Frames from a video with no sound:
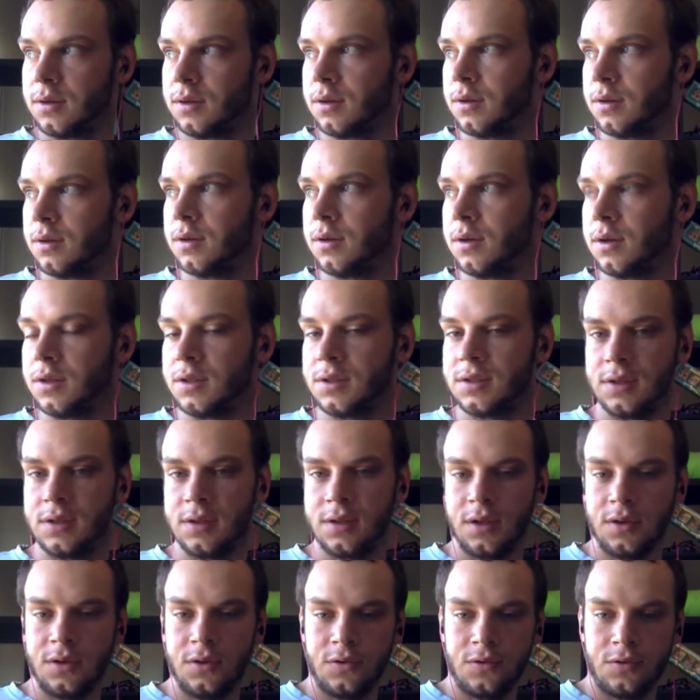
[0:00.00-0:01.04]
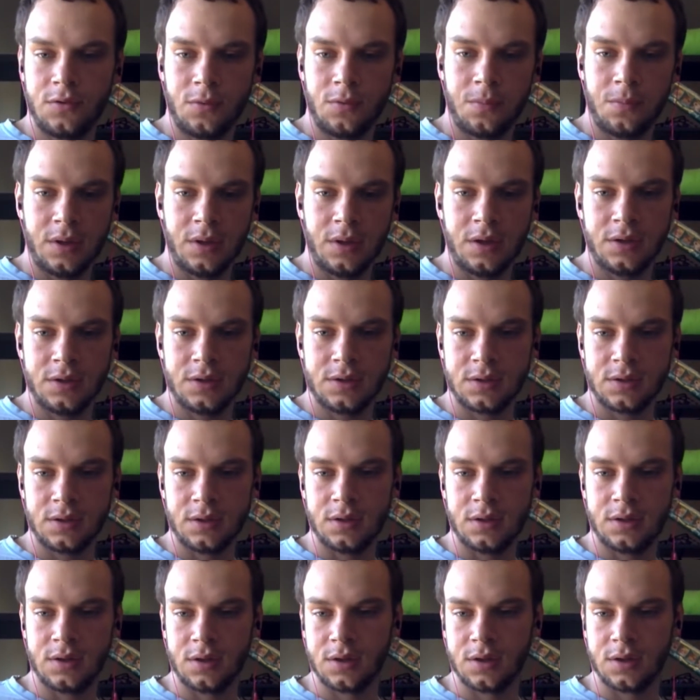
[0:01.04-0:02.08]
It's in the usual place
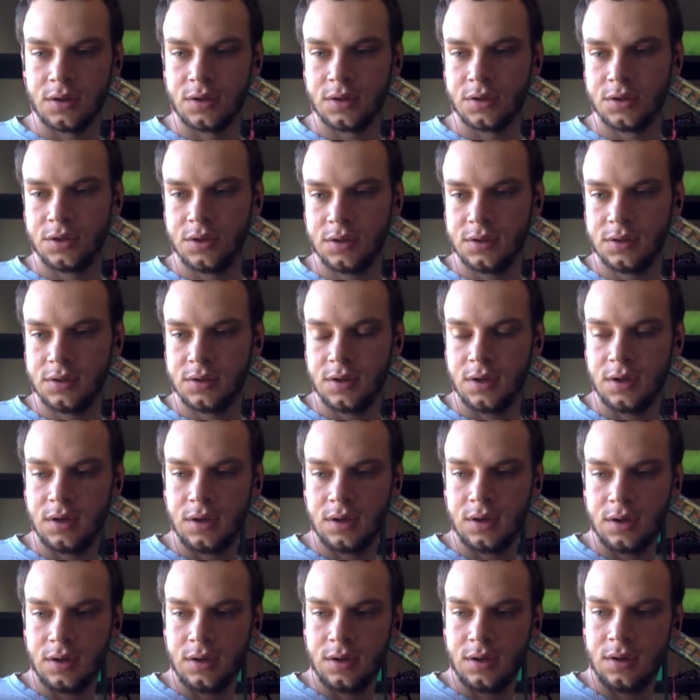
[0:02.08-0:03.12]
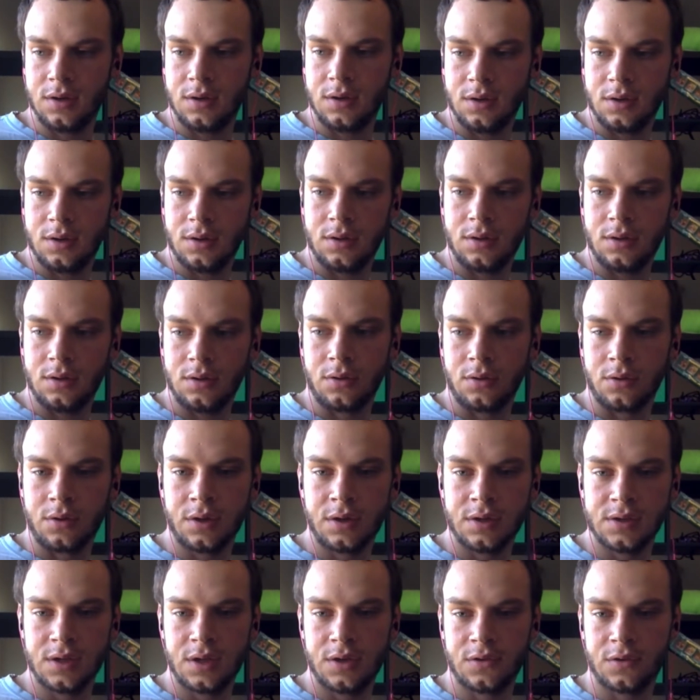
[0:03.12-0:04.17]
in the Jitsi
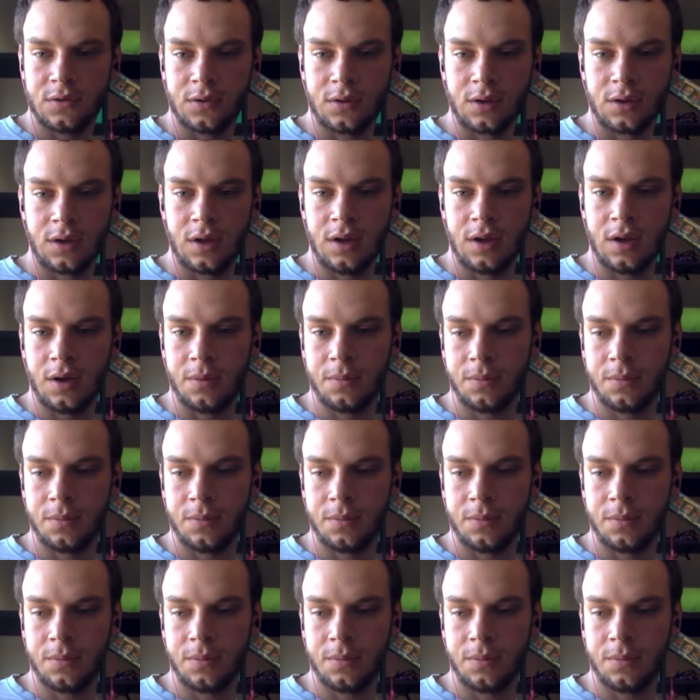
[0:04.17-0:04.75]
organization on GitHub.